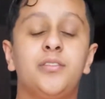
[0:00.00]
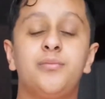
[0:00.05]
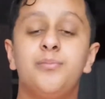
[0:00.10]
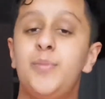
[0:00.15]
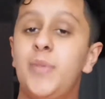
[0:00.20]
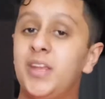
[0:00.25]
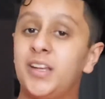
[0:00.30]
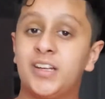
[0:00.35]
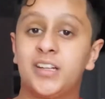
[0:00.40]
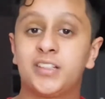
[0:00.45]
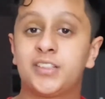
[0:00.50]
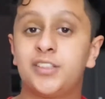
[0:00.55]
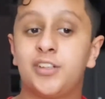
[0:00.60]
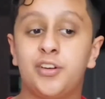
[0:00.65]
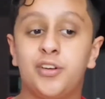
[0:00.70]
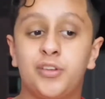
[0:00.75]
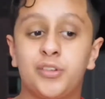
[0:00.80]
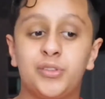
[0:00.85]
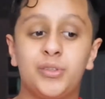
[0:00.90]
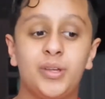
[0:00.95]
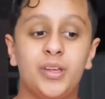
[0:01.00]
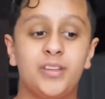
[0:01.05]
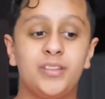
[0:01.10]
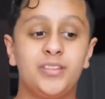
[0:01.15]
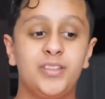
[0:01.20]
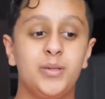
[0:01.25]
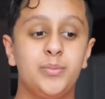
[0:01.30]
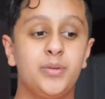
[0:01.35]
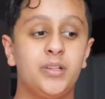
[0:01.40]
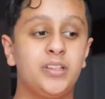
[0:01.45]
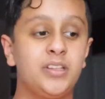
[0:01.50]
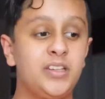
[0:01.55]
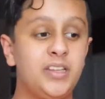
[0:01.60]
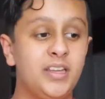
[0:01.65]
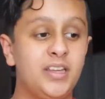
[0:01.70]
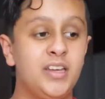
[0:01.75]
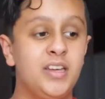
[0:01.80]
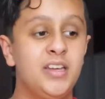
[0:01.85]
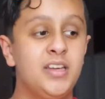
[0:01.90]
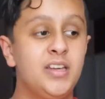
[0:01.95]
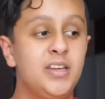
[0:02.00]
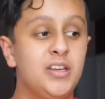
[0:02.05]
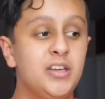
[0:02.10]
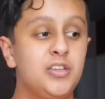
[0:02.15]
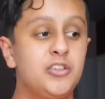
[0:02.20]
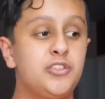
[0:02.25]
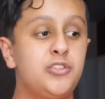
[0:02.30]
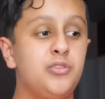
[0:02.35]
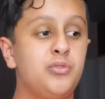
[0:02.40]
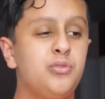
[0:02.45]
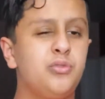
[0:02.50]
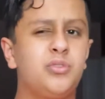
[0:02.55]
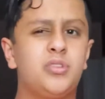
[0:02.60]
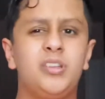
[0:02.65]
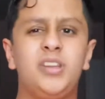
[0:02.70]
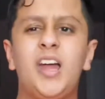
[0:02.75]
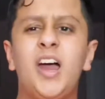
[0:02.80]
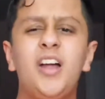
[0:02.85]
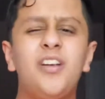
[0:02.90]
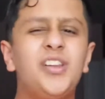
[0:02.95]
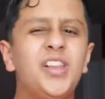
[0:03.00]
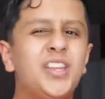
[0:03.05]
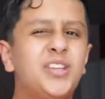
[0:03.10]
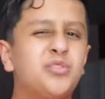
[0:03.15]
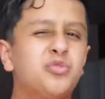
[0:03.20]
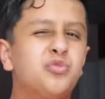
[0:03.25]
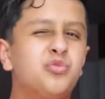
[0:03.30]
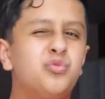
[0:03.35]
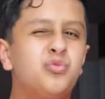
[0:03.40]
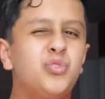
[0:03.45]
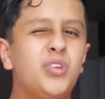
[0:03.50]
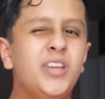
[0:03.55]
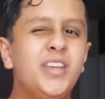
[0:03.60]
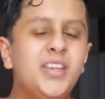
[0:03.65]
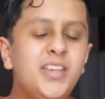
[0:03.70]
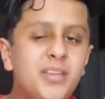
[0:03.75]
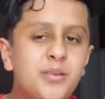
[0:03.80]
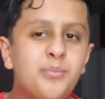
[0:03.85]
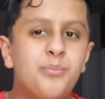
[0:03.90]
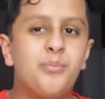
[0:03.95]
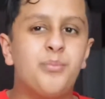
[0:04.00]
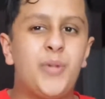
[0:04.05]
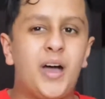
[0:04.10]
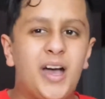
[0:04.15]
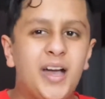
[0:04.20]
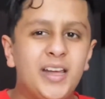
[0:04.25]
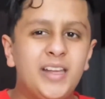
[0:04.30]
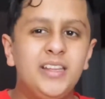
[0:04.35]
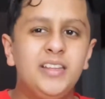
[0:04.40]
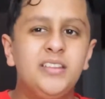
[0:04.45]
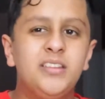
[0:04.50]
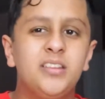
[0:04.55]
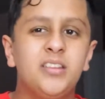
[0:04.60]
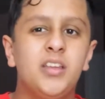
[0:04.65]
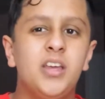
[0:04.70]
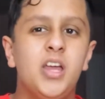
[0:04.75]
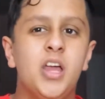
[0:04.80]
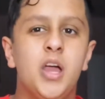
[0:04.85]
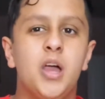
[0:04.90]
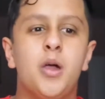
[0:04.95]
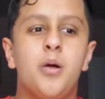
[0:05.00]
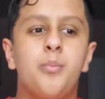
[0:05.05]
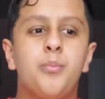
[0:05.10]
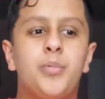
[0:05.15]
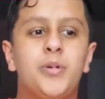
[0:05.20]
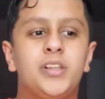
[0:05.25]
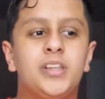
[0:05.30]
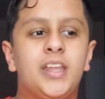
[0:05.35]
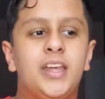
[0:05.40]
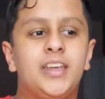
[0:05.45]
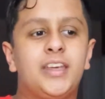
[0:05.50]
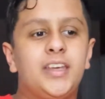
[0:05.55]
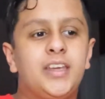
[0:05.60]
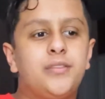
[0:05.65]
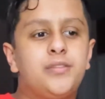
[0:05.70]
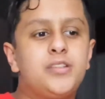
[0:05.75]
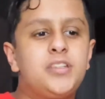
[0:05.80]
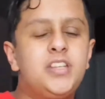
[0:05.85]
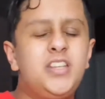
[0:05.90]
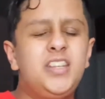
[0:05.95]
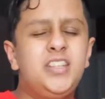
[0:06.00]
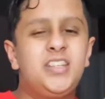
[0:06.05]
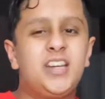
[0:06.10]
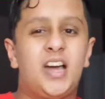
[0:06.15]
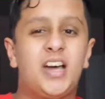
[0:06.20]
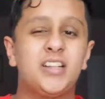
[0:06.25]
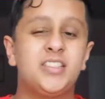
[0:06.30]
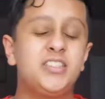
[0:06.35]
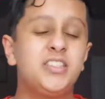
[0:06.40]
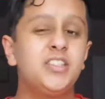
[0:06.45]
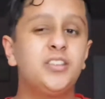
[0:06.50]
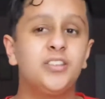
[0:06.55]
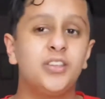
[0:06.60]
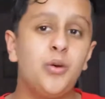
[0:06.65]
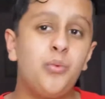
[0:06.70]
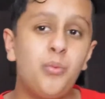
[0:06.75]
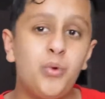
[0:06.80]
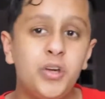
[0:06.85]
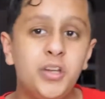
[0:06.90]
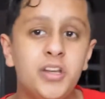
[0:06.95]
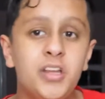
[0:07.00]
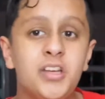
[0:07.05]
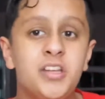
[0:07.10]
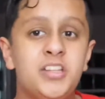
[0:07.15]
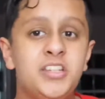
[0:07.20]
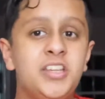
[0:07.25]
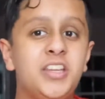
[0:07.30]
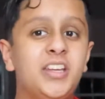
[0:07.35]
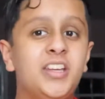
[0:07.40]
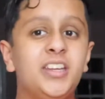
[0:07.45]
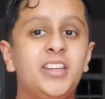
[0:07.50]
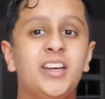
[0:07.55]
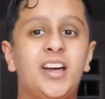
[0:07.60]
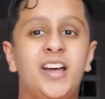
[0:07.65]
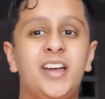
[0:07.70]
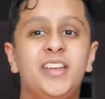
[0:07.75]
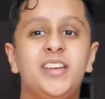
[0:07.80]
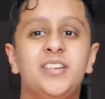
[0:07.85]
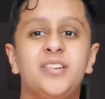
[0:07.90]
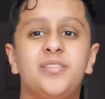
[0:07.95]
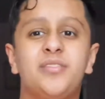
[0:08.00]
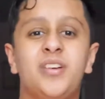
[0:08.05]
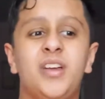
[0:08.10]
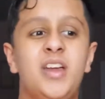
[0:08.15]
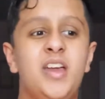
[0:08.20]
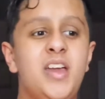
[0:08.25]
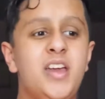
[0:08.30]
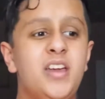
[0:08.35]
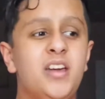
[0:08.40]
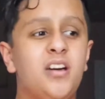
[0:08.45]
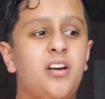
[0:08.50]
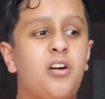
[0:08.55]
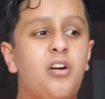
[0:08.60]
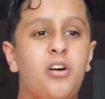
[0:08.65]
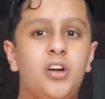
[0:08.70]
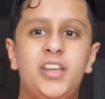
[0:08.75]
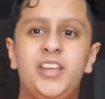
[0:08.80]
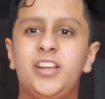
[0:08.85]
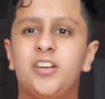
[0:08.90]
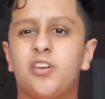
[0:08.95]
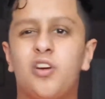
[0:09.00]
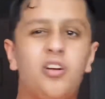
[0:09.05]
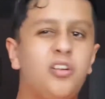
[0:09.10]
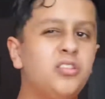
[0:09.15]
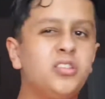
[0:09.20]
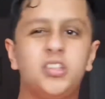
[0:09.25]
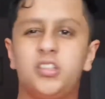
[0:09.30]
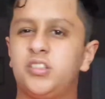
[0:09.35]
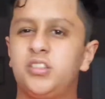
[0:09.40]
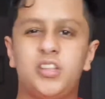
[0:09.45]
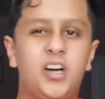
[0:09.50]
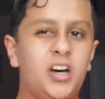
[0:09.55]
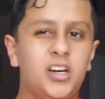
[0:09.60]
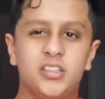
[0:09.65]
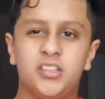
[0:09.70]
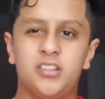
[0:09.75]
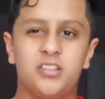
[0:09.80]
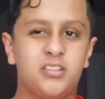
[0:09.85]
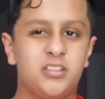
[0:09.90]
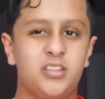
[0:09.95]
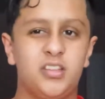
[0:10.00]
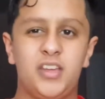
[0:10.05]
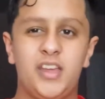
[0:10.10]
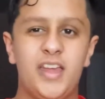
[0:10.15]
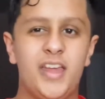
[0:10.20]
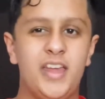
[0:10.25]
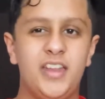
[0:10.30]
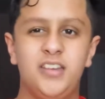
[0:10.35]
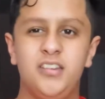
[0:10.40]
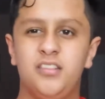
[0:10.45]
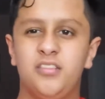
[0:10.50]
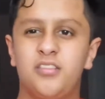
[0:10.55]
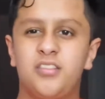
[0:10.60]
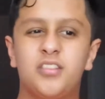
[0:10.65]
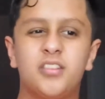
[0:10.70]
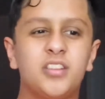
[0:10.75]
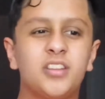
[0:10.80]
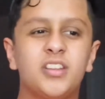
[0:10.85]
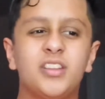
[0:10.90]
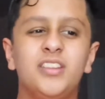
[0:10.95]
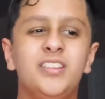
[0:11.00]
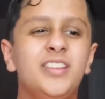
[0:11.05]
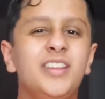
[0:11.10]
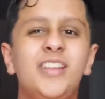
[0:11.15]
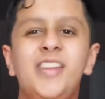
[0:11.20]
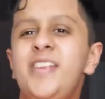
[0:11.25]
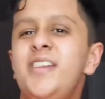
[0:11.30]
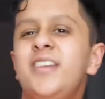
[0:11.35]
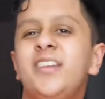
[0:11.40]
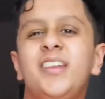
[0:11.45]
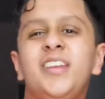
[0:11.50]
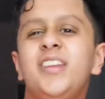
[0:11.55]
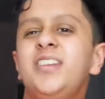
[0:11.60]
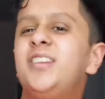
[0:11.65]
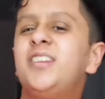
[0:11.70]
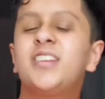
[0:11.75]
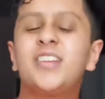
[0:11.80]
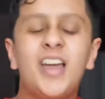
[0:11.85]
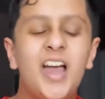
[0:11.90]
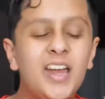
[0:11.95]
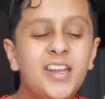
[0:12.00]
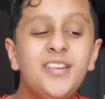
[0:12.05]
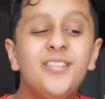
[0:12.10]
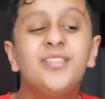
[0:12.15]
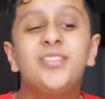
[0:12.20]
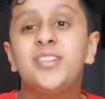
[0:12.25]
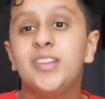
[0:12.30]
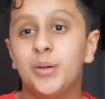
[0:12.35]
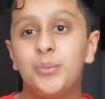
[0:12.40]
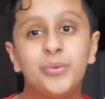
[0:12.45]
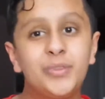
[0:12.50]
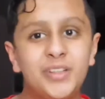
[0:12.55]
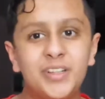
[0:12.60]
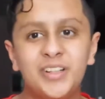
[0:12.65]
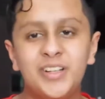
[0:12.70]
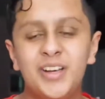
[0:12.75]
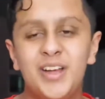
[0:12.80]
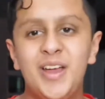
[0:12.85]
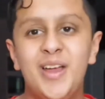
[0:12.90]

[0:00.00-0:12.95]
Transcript: main character also has the ability to not like read minds, but like if she touches someone, she can kind of hear all their thoughts, and it's kind of similar